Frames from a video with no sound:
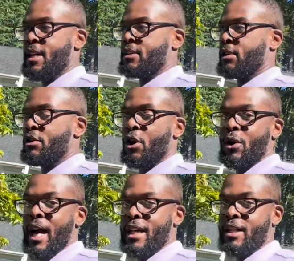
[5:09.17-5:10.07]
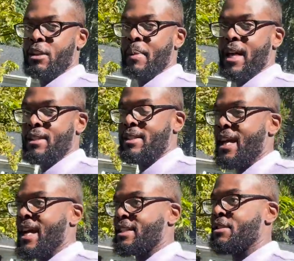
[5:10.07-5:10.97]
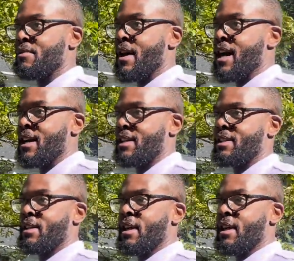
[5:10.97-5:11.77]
So, a lot of space, attached garage,